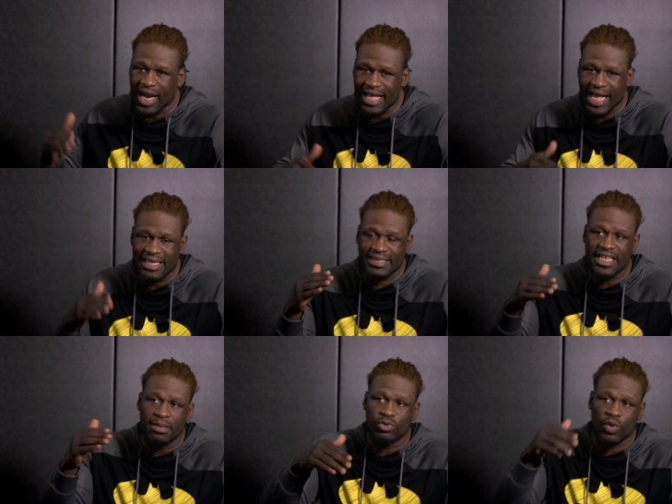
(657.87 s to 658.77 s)
And I see
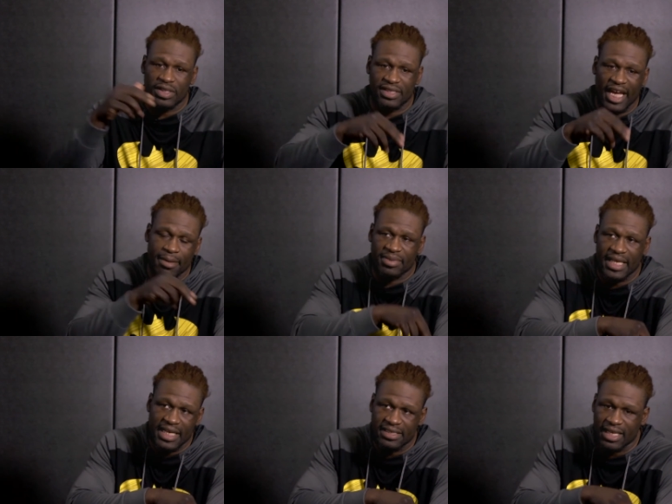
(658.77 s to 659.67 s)
him doing the same
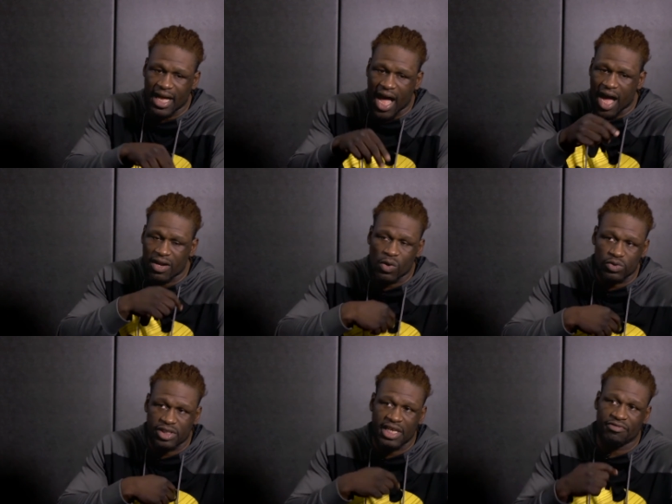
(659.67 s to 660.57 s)
things that our
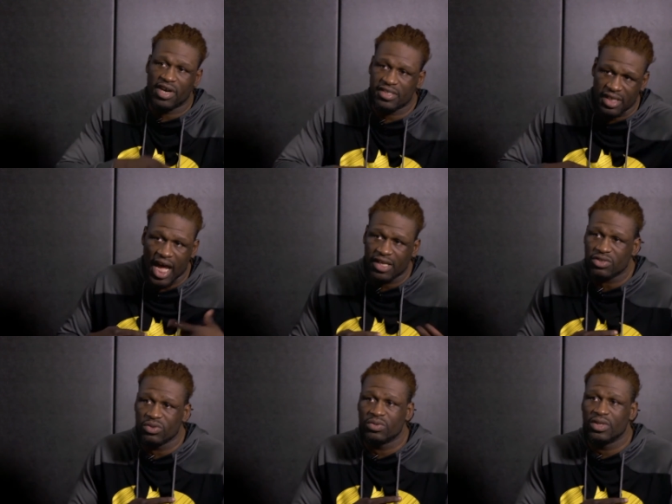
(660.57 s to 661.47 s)
coach did for us in high
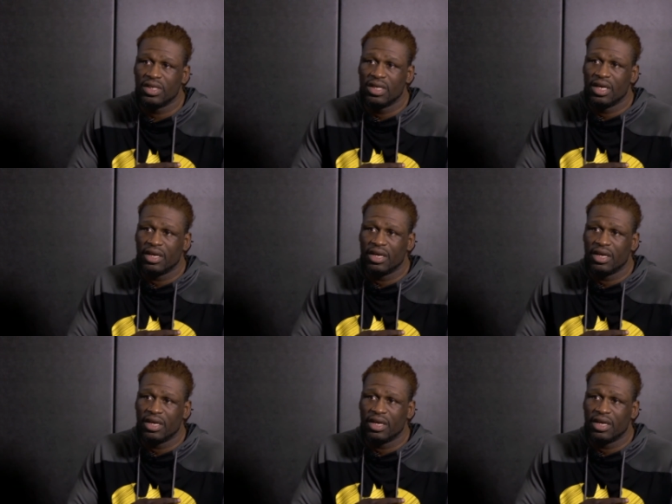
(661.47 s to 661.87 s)
school. Mm.